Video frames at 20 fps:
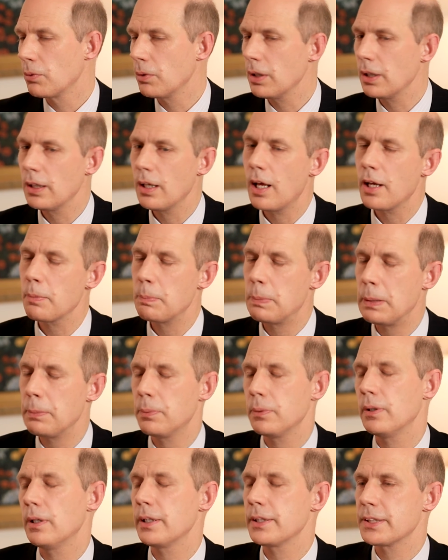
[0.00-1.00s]
Well, a lot of
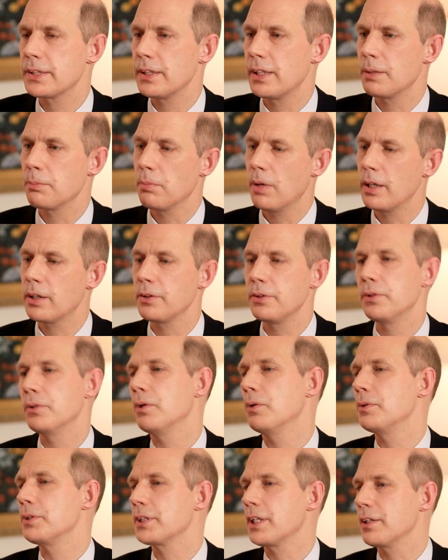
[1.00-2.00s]
people like saying, Michael, you
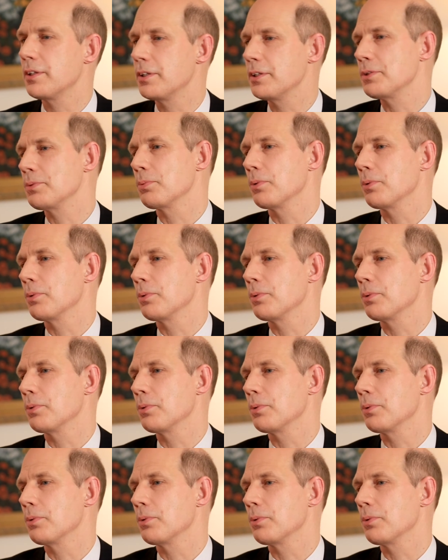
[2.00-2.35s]
always get this